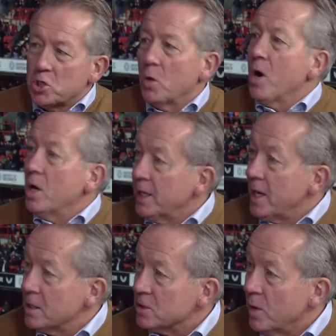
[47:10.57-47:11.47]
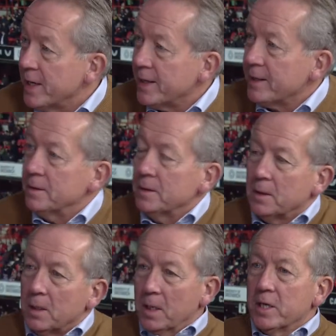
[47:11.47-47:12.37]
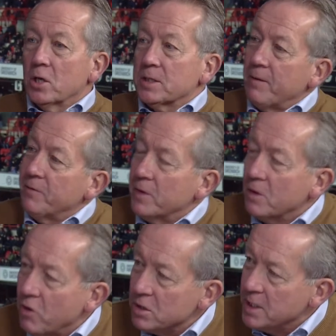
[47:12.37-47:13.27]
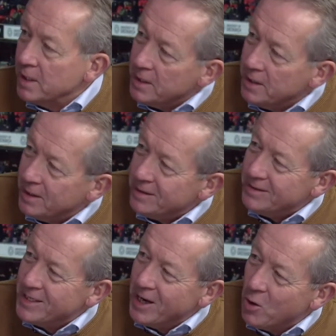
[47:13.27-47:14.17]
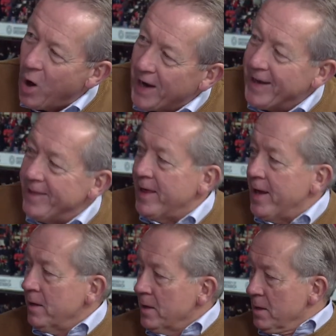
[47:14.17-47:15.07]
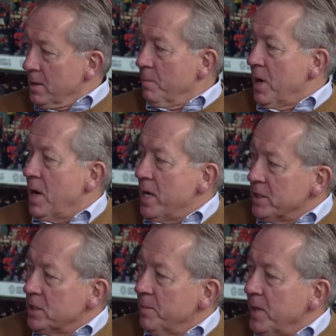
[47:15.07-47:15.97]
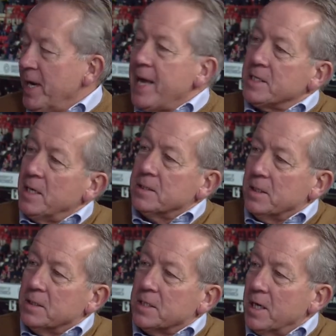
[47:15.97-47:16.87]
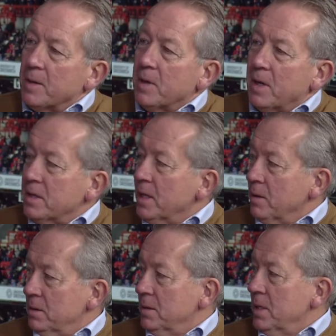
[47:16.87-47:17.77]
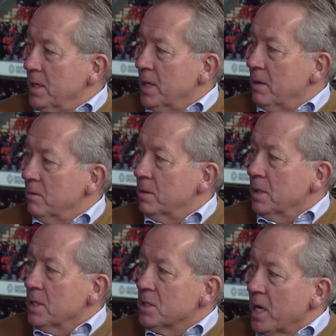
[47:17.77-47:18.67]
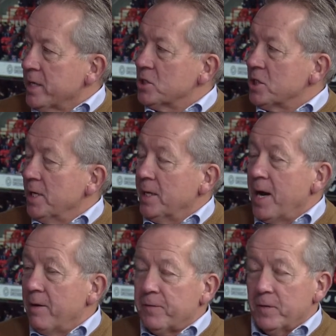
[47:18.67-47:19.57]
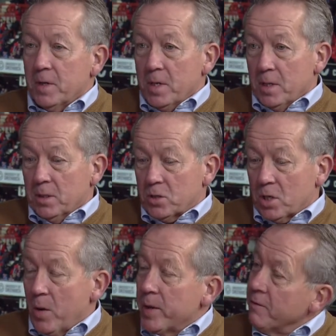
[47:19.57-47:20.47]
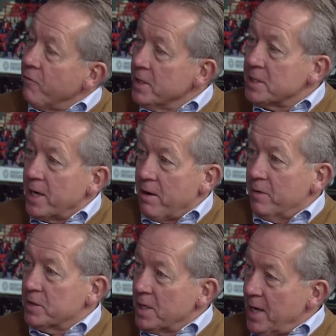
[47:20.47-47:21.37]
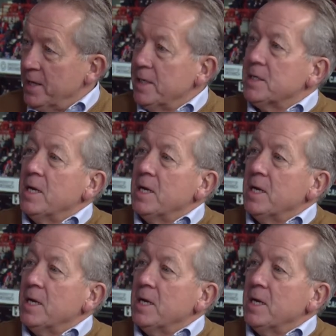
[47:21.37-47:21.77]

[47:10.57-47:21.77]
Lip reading: too early last week, and he got done for the cross, didn't he? Didn't quite get there, but he's going to be an asset to the team, and I think that, you know, Dean see enough to go into three centre-halves today, and